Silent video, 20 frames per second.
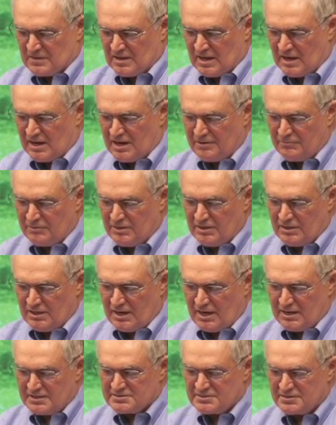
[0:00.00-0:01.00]
And I
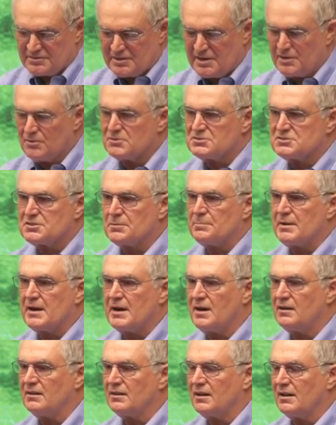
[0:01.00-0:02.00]
realized that there was a
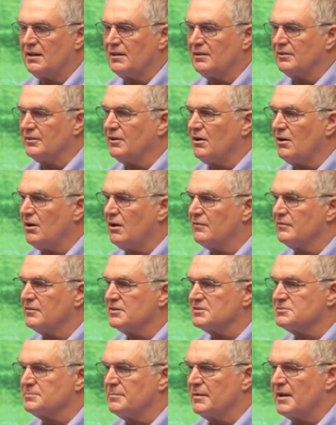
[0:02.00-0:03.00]
parallel in all
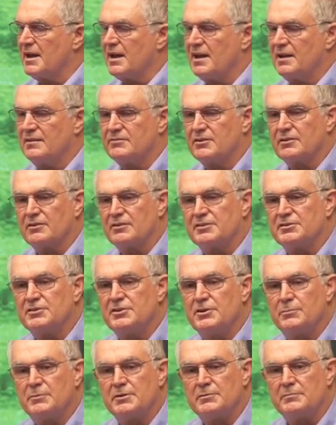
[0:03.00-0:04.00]
this behavior and
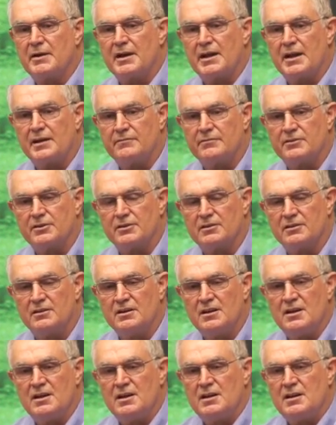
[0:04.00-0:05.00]
human behavior.
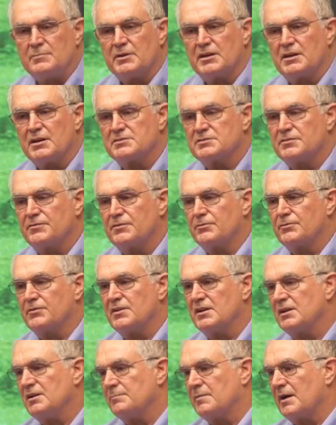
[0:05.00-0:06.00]
Because if you
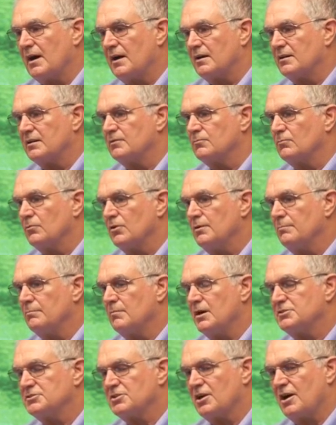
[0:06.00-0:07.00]
think about it, we're
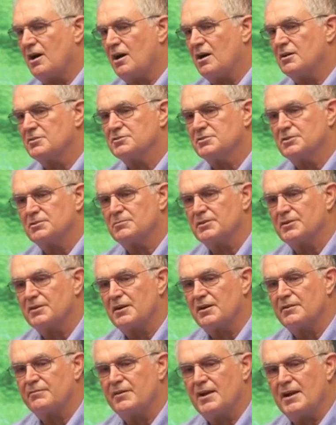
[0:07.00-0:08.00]
much harsher with
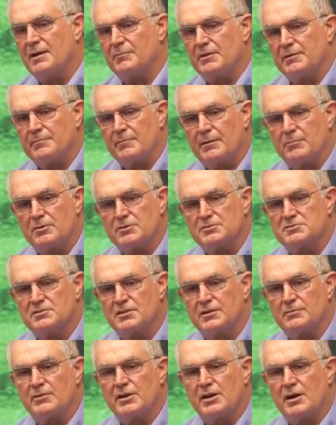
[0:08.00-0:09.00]
our family members
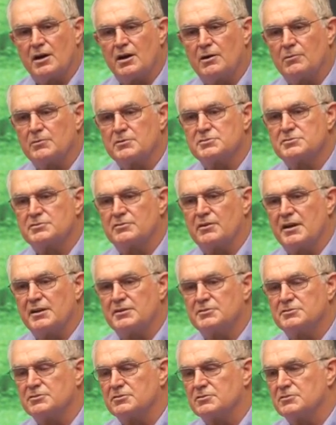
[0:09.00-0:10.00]
than we are with
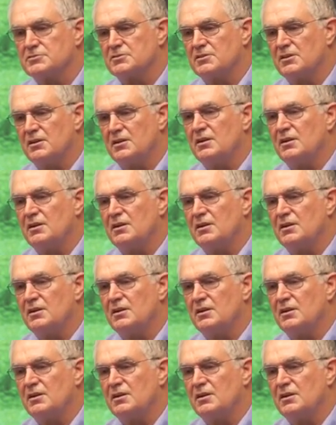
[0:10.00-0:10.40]
strangers.